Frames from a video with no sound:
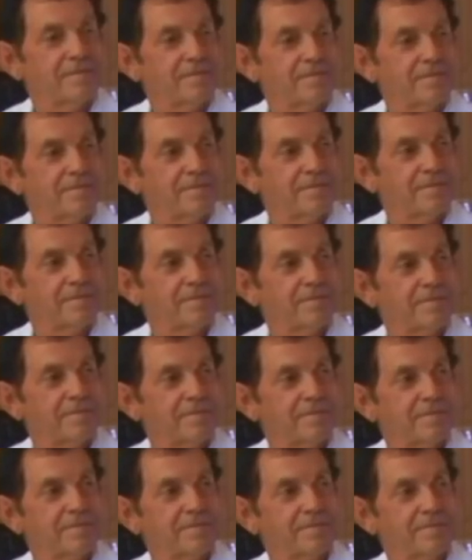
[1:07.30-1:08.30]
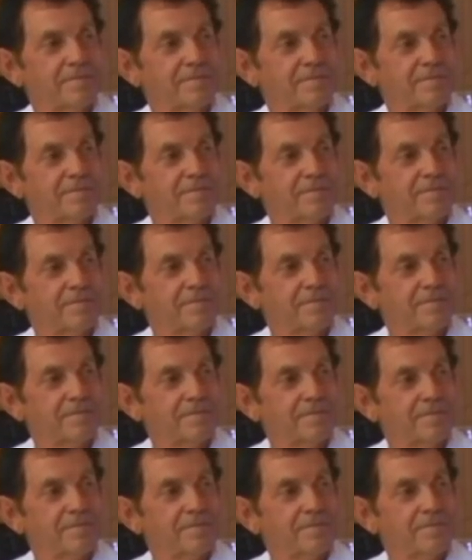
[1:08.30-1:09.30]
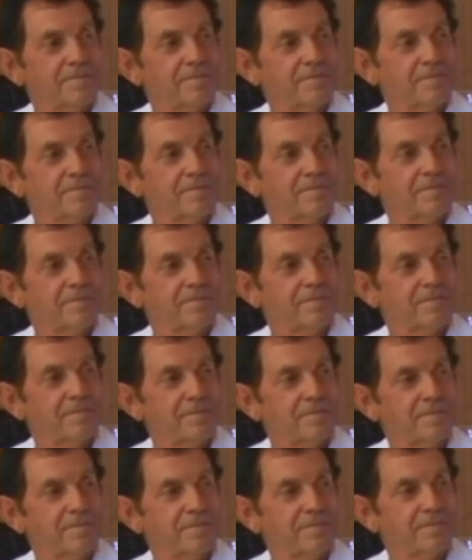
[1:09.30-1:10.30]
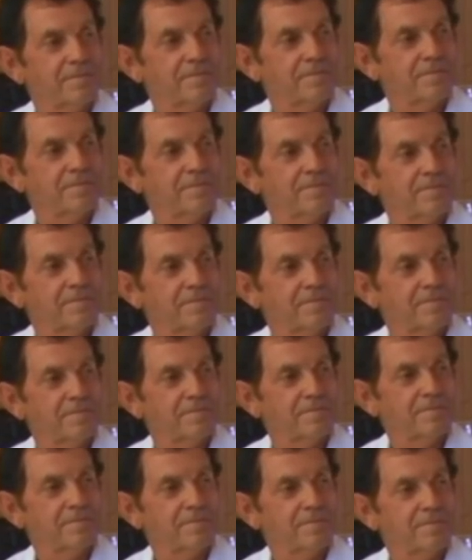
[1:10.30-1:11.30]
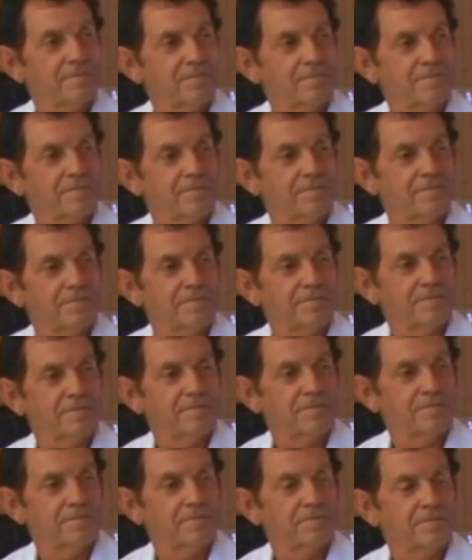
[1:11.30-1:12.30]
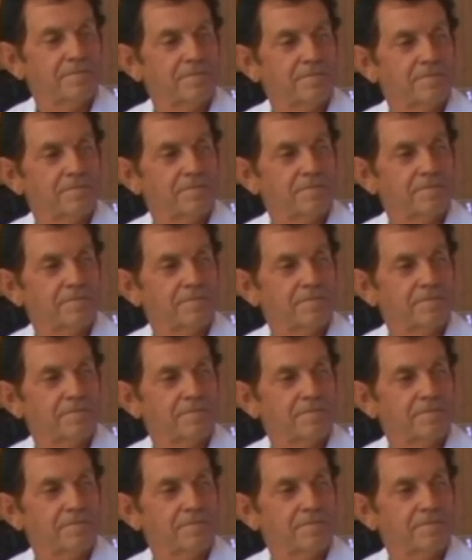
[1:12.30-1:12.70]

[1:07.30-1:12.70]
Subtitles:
(not speaking)